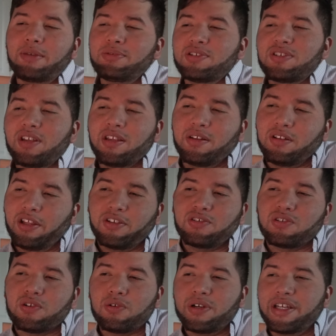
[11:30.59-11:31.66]
I'm just saying, like,
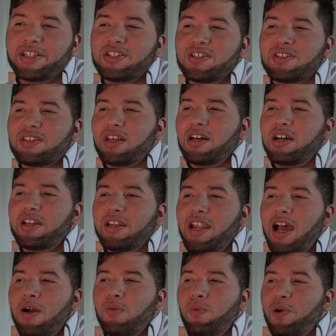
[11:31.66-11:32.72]
screw it. It's just uh,
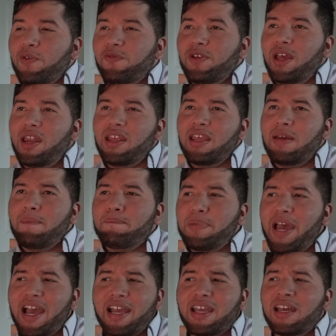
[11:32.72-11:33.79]
not worth getting it
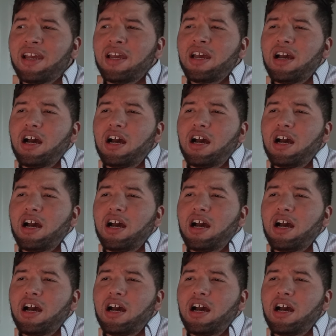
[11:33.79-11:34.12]
back.